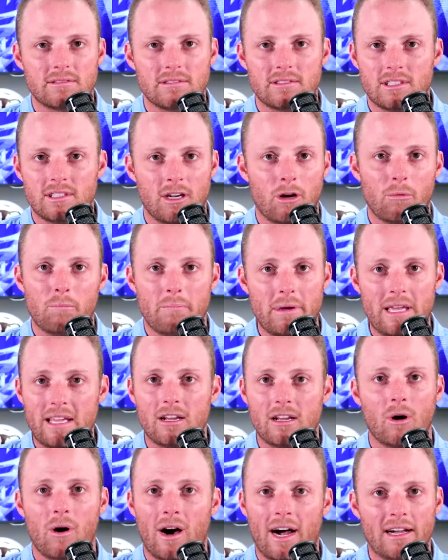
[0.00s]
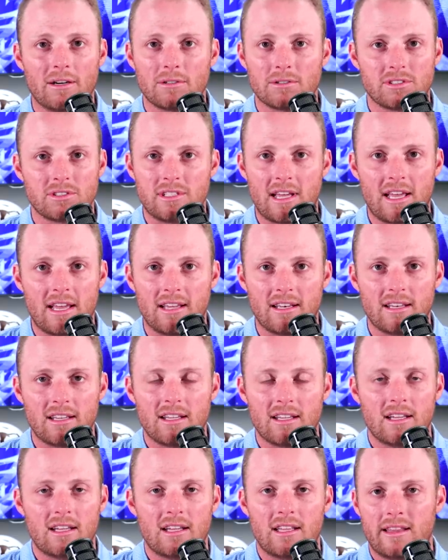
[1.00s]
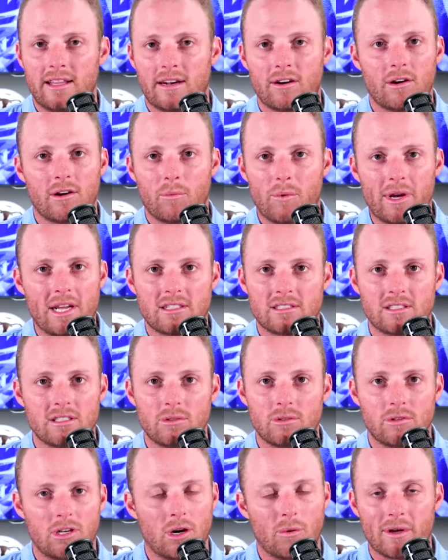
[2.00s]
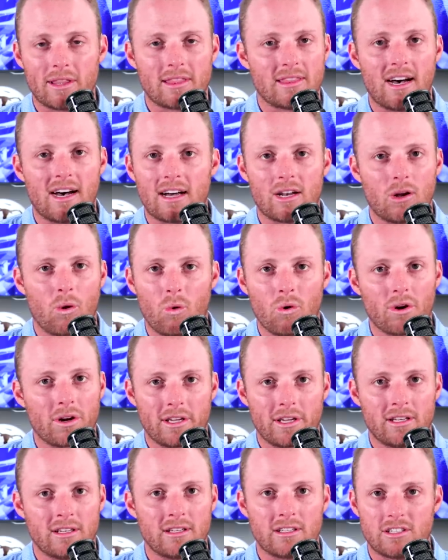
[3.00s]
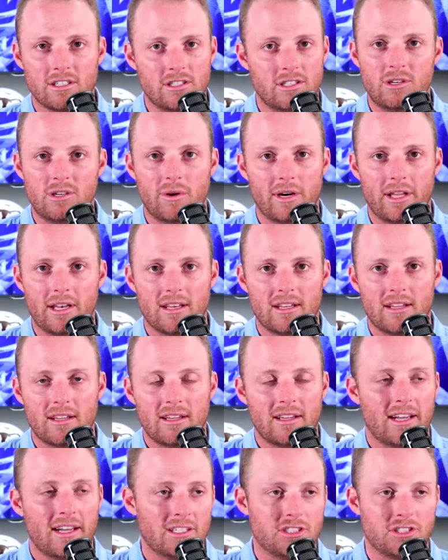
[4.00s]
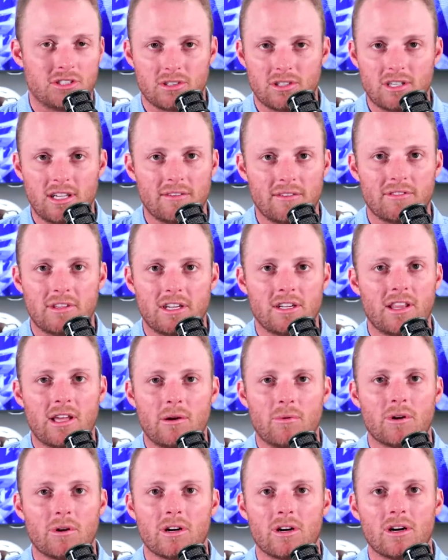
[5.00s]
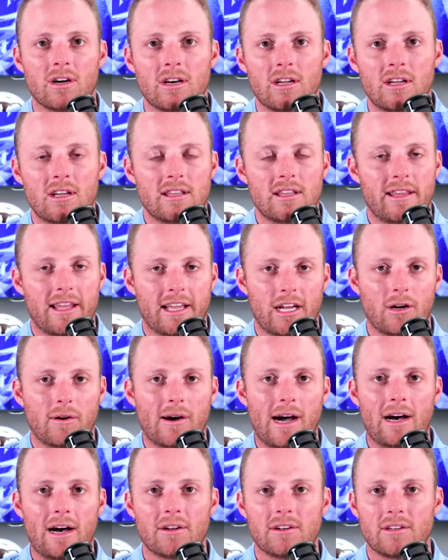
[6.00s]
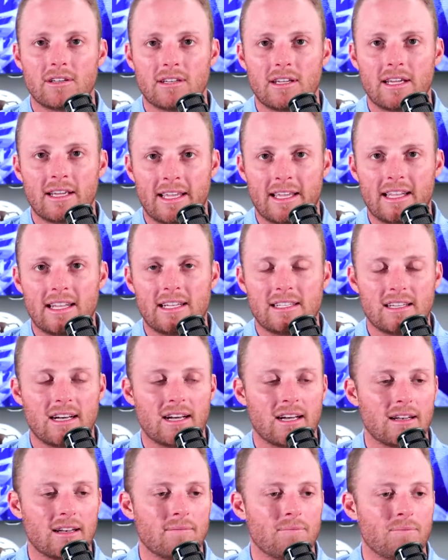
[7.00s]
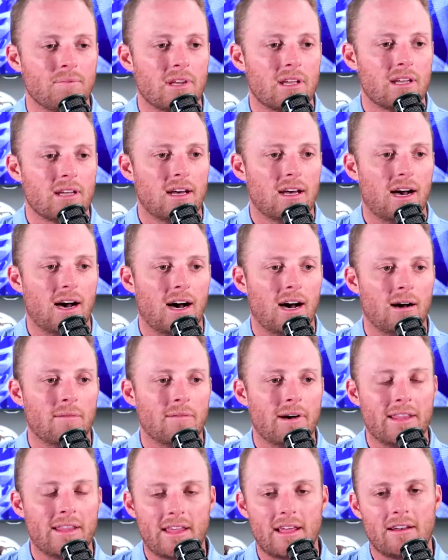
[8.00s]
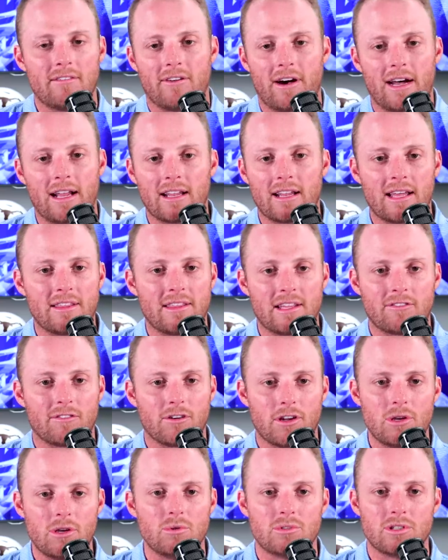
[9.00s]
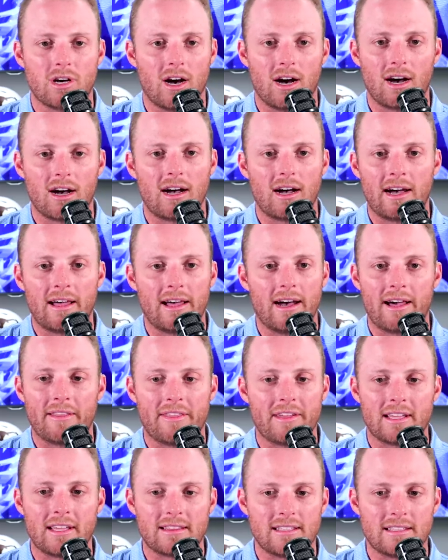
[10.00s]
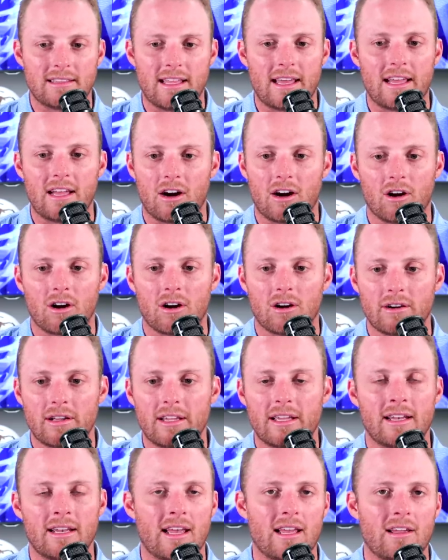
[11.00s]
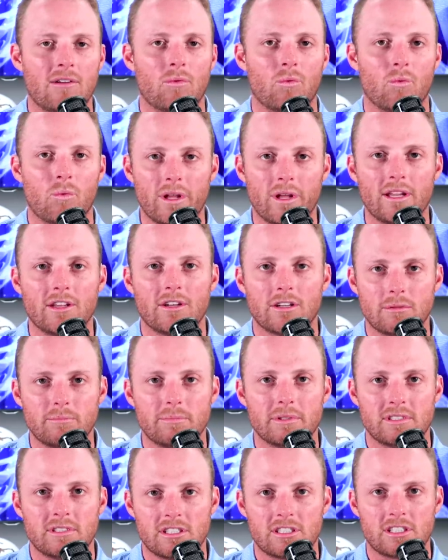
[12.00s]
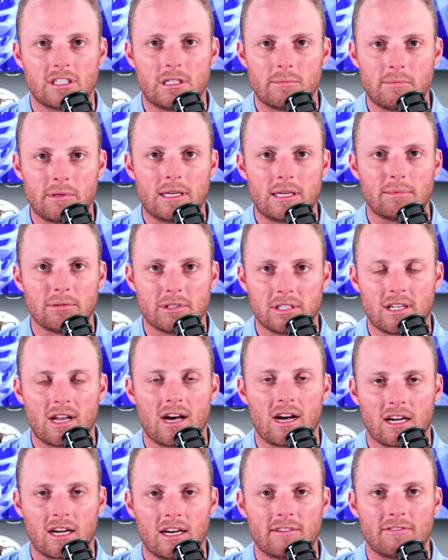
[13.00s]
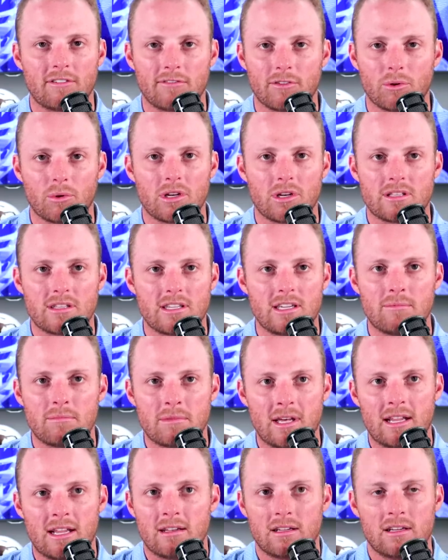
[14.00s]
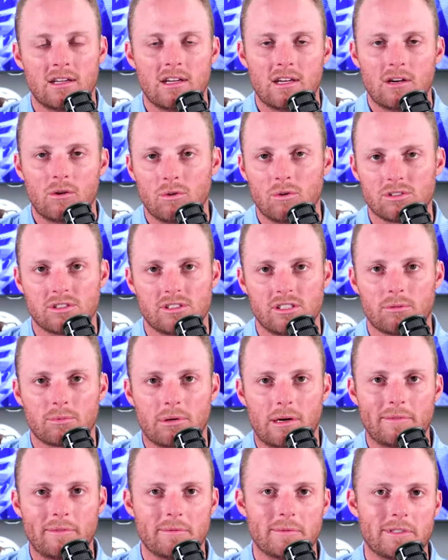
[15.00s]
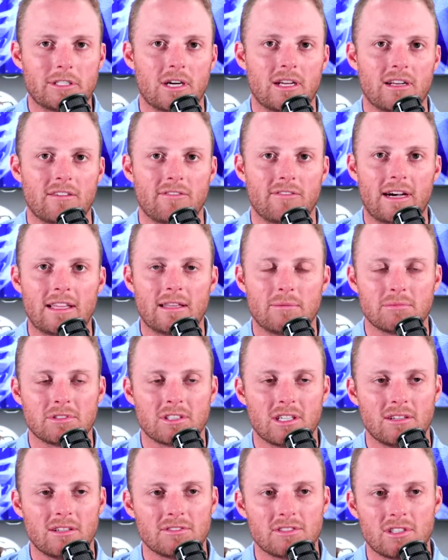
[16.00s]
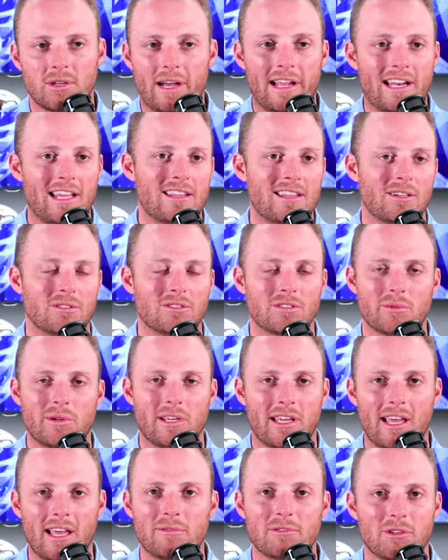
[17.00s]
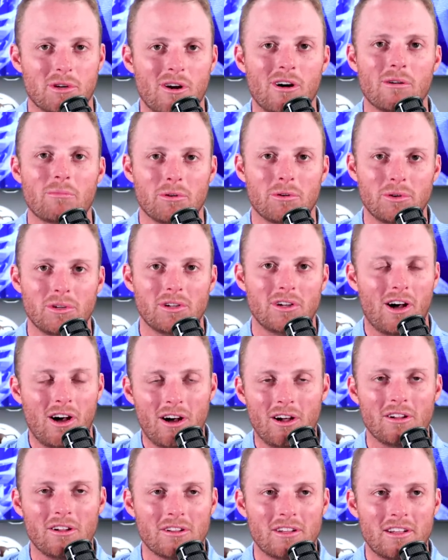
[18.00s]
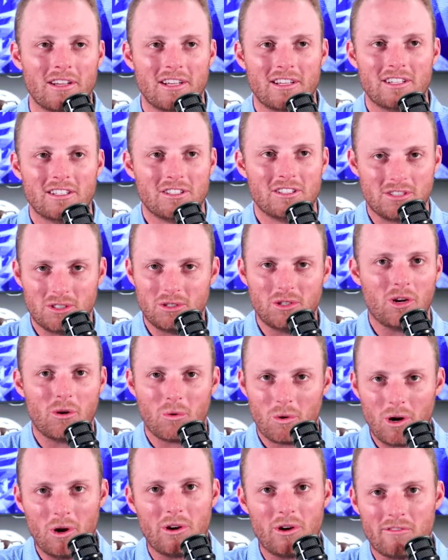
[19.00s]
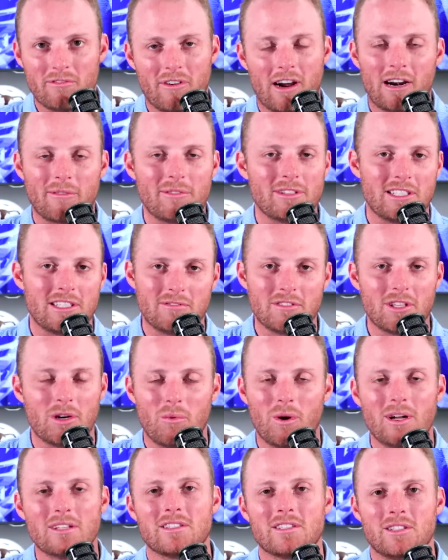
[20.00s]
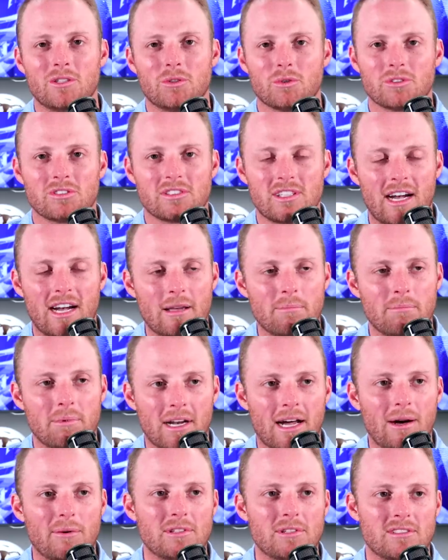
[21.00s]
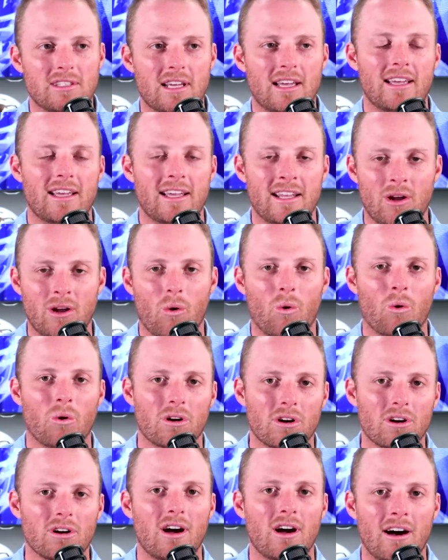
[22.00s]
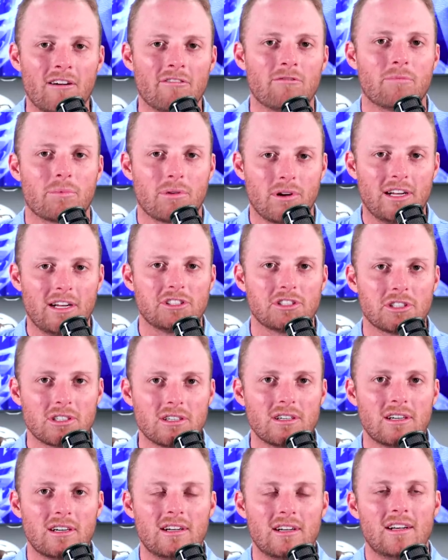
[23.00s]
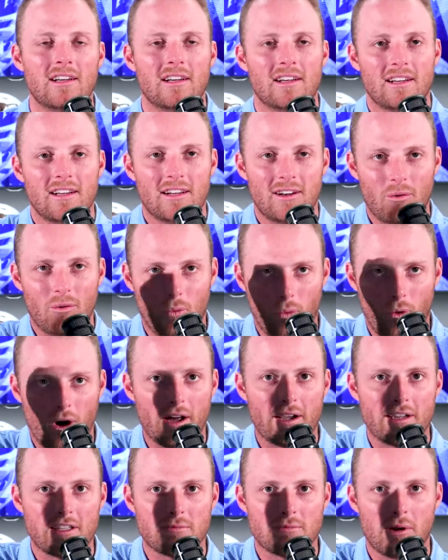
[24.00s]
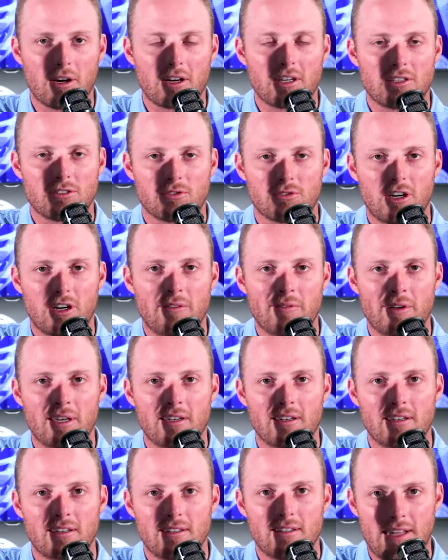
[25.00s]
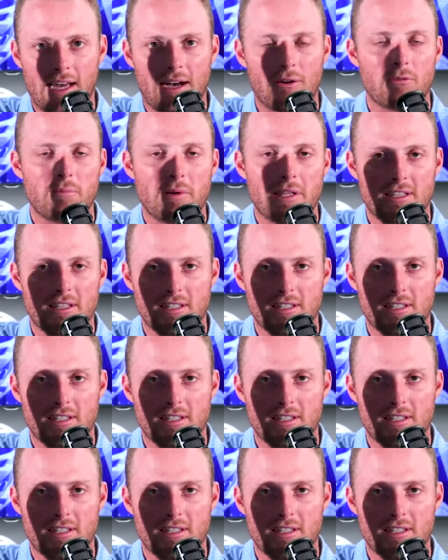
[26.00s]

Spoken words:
you know, beat Ohio State there in week two. No one thought Oregon could do it. And sure enough, there they were. They go out and get it done. And then finally, I think for Utah, I think that they are in a really good position to be able to knock off a Florida team that will still probably be trying to find themselves. So any of those three games are all brutal, all pseudo road environments, even though one's a neutral site. But I would say in order of pressure, one is Marcus Freeman. That would be the